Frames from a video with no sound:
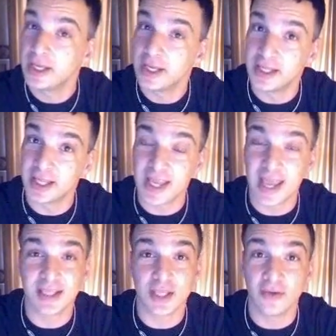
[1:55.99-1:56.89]
In the
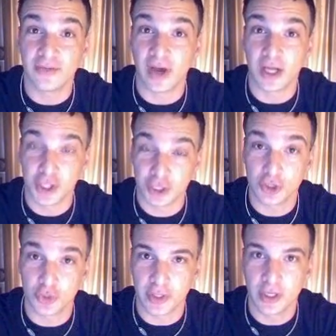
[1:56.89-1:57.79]
case of
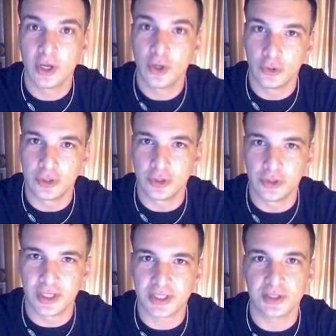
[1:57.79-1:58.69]
children who do
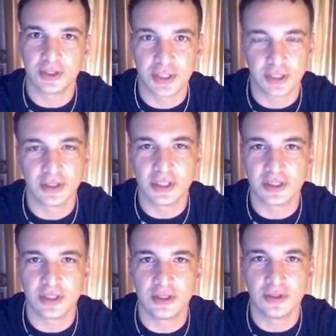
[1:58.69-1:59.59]
this, you still need
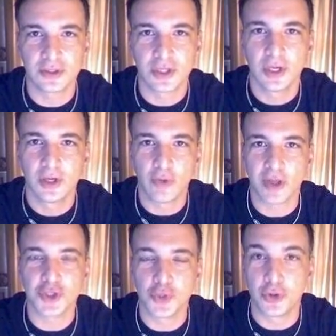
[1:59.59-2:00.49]
to use
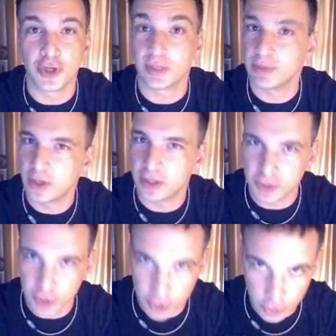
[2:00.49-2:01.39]
rescue breathing
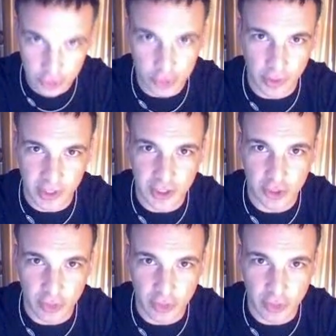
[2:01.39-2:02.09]
because usually it's a